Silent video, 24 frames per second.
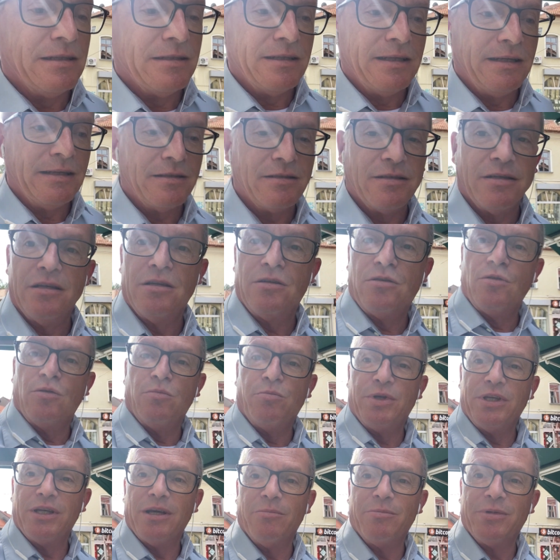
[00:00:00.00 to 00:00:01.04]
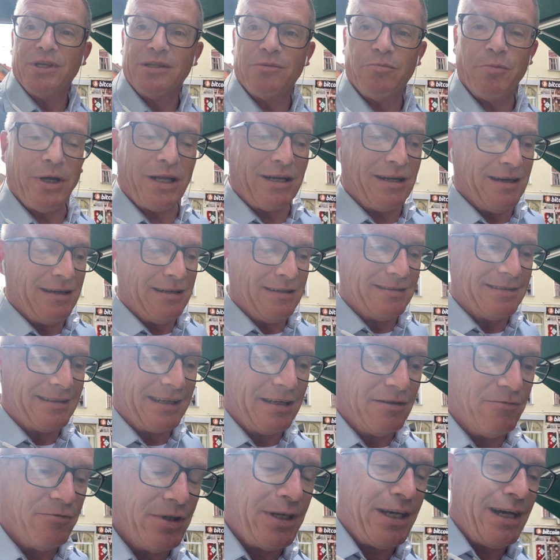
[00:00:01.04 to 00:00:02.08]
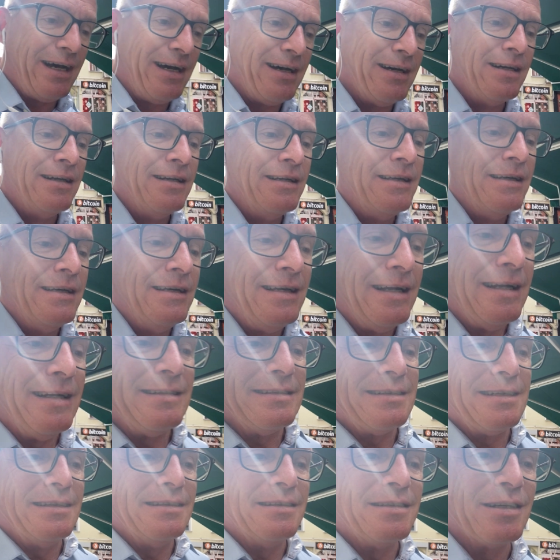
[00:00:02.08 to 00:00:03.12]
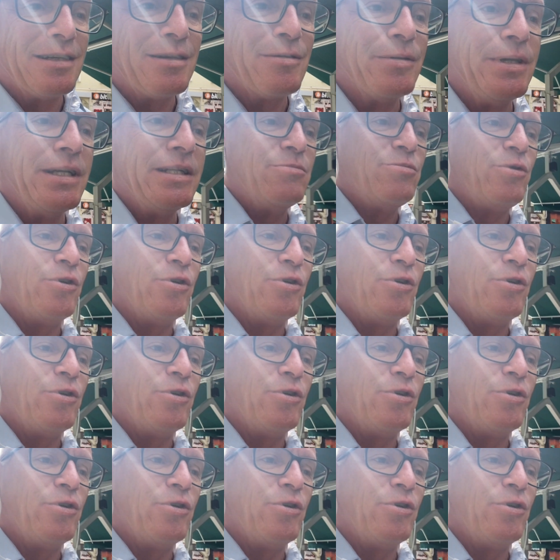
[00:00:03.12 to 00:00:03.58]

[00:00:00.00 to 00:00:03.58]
need to be a bit better than we are and integrate